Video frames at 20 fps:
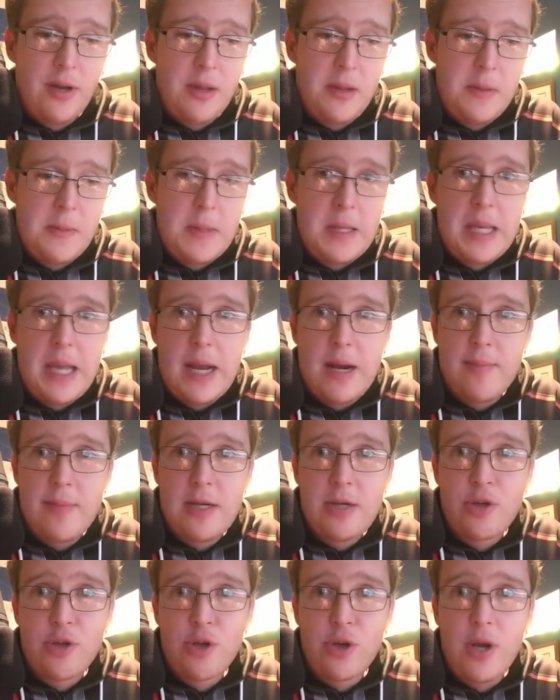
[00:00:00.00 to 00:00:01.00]
on
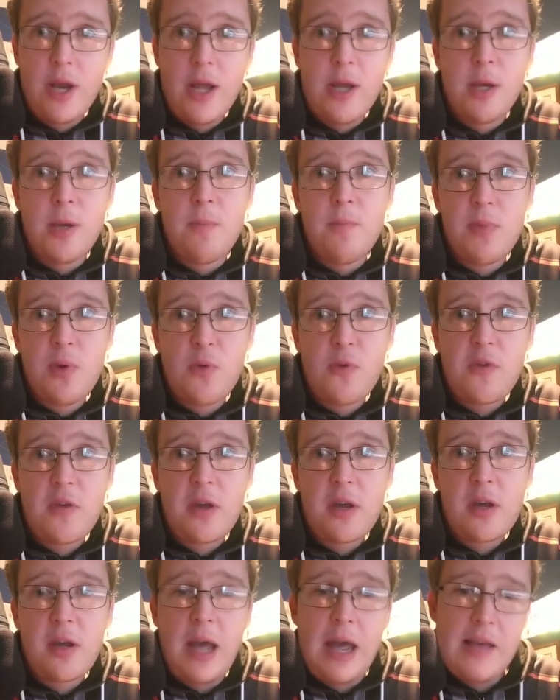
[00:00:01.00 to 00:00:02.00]
the animation and
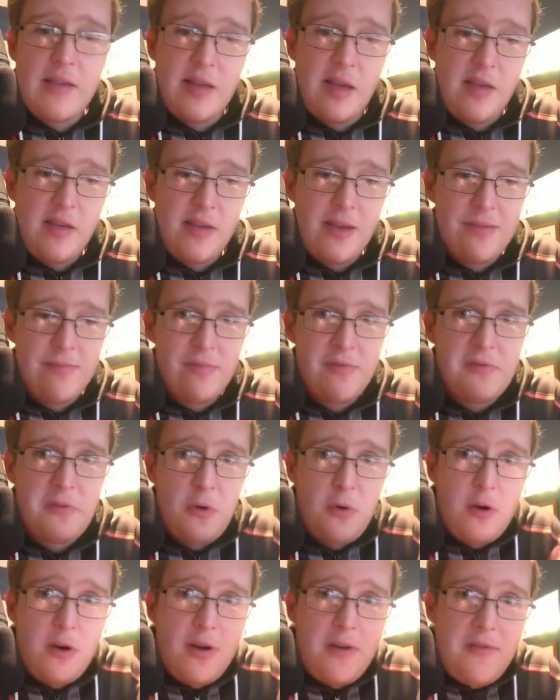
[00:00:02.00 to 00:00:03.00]
music. As I
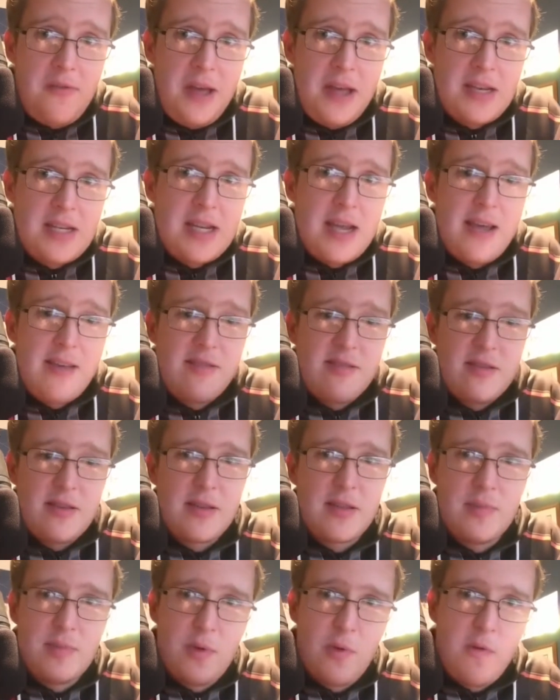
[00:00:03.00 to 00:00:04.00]
said before,
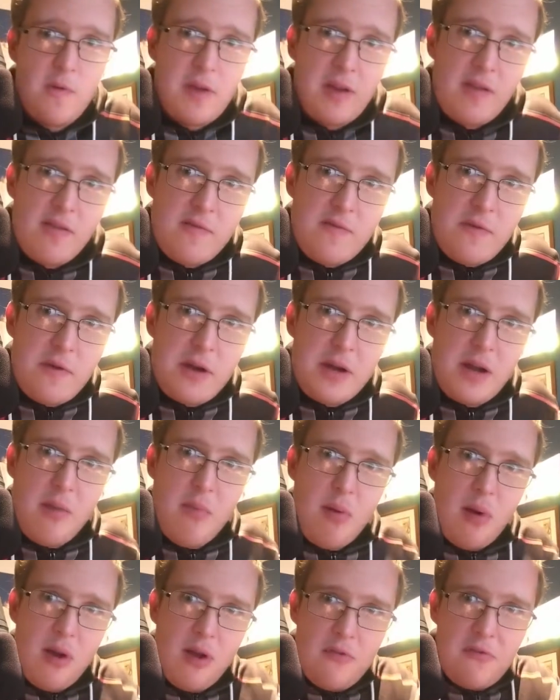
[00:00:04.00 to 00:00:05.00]
fantastic. The music is
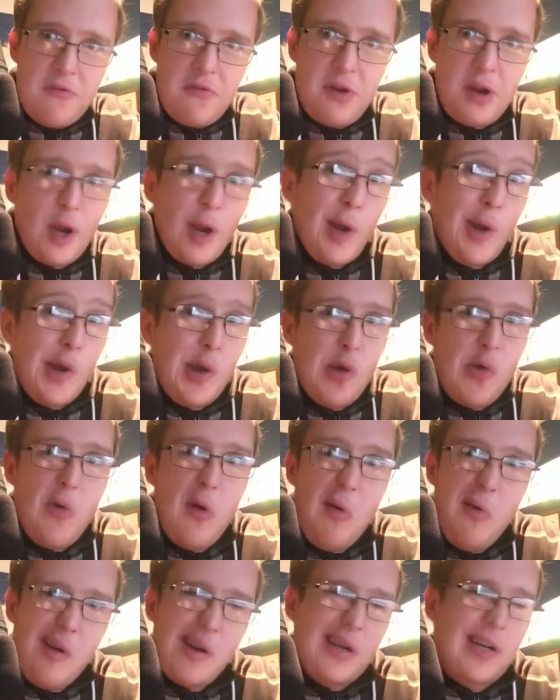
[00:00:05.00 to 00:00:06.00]
very uplifting
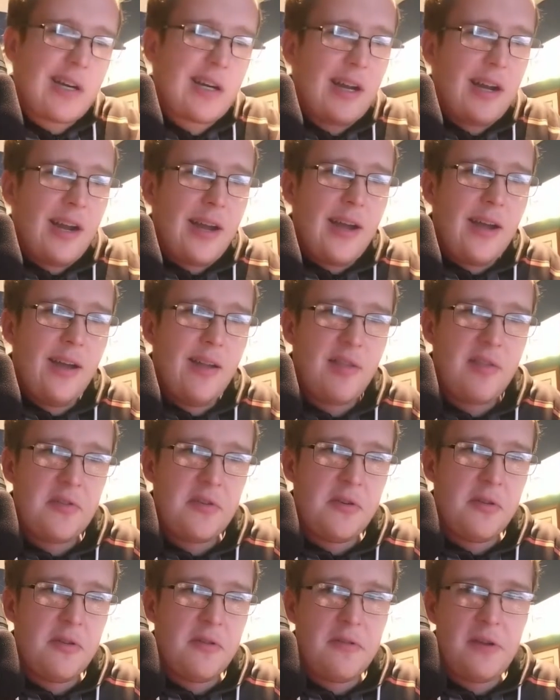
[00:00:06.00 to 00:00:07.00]
and heroic.
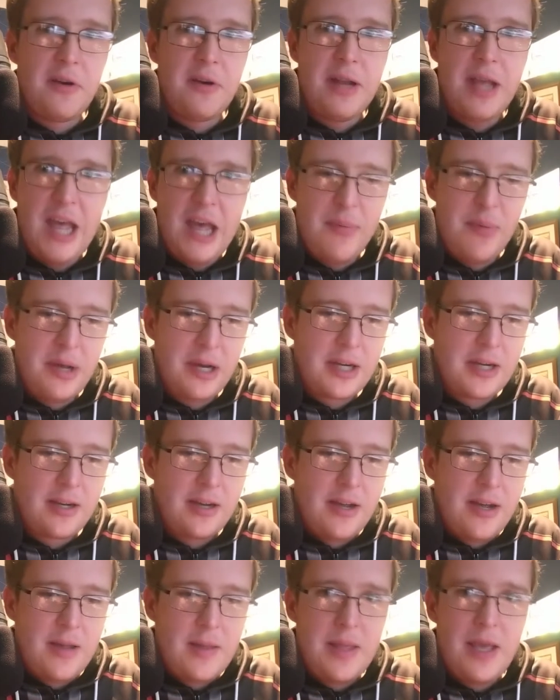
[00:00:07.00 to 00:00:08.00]
It's all very
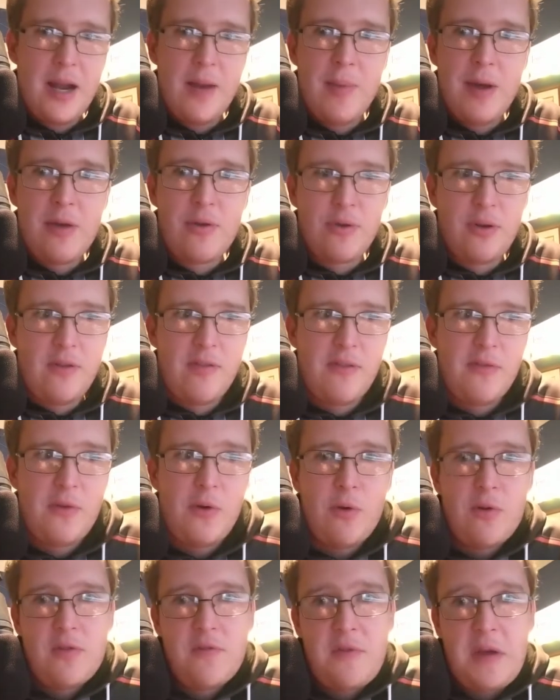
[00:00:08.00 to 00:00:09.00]
epic. The
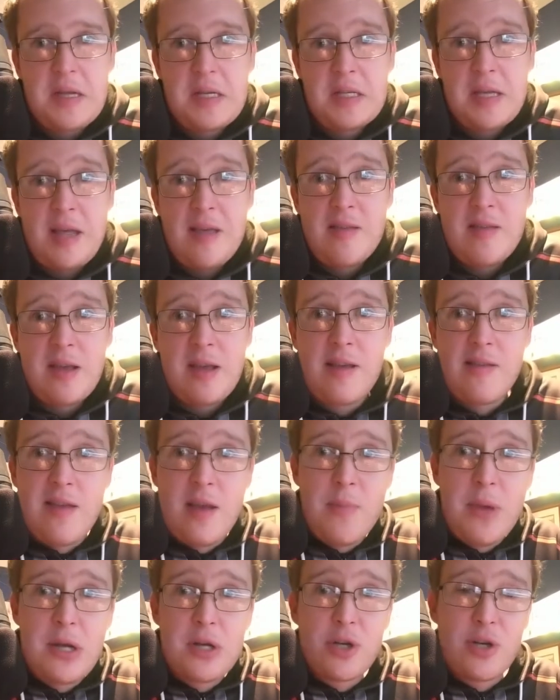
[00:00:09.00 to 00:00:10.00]
animation is, of course,
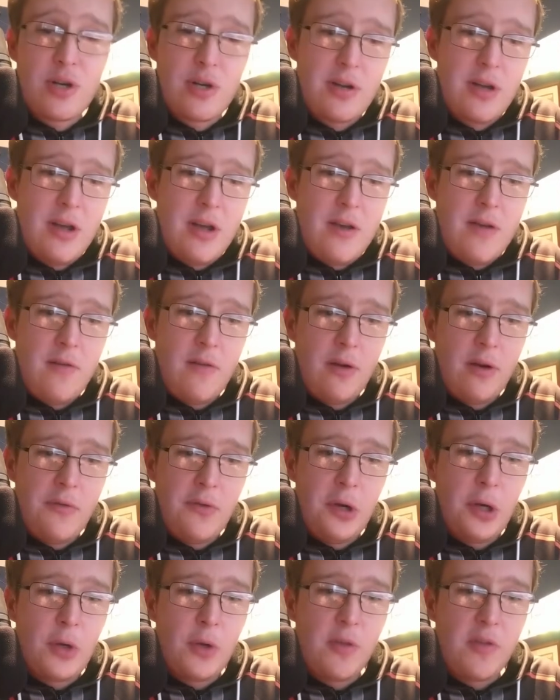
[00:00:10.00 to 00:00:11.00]
fantastic, as I mentioned.
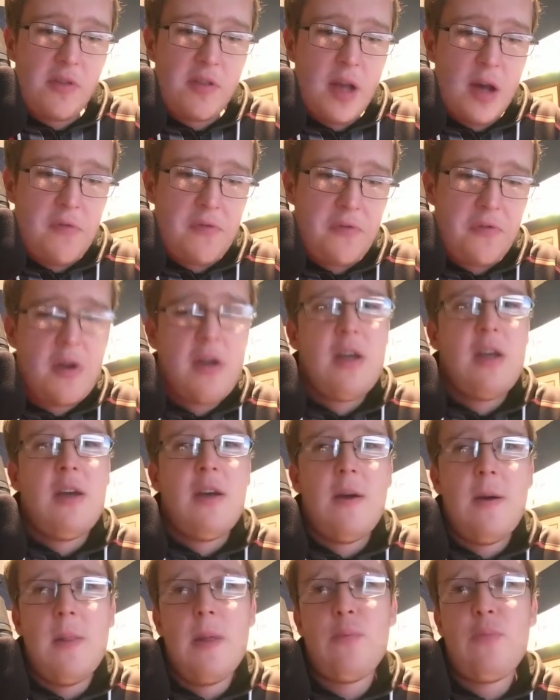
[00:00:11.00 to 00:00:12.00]
Very, very good
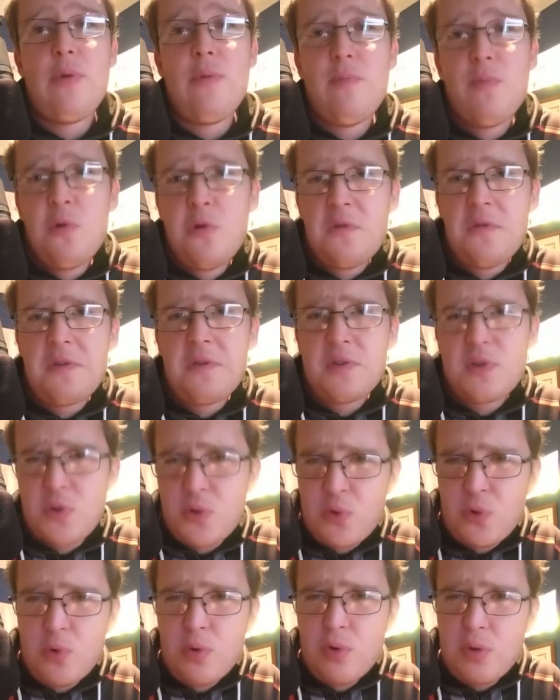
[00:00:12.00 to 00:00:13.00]
stuff. And then we
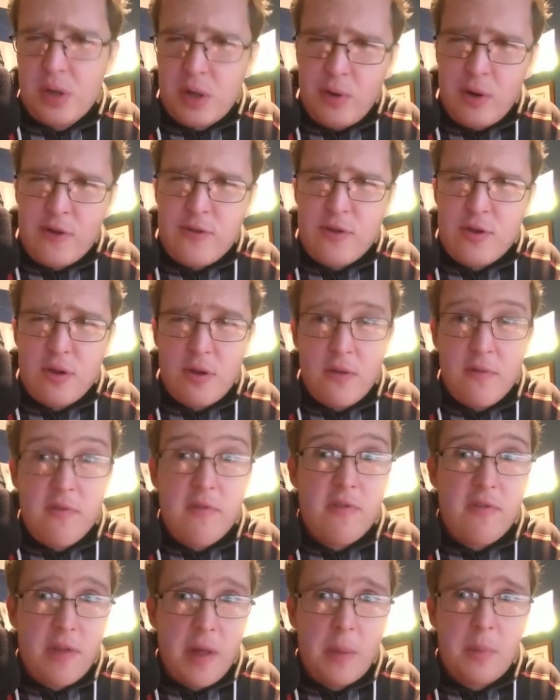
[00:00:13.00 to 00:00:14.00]
move into the
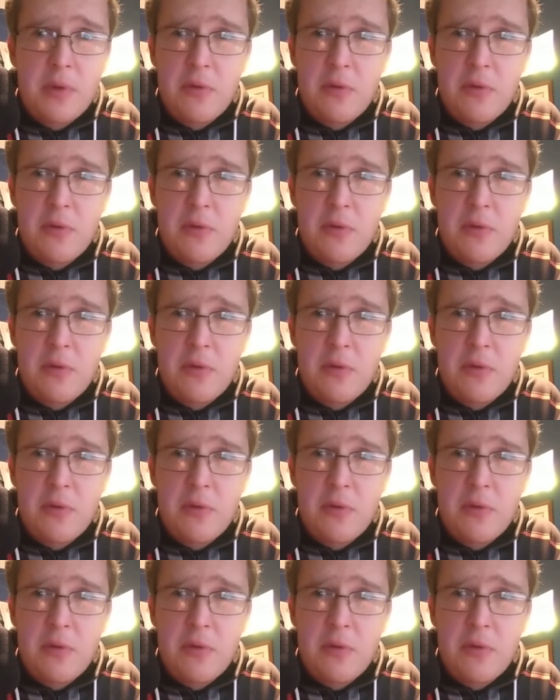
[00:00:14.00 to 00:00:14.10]
question of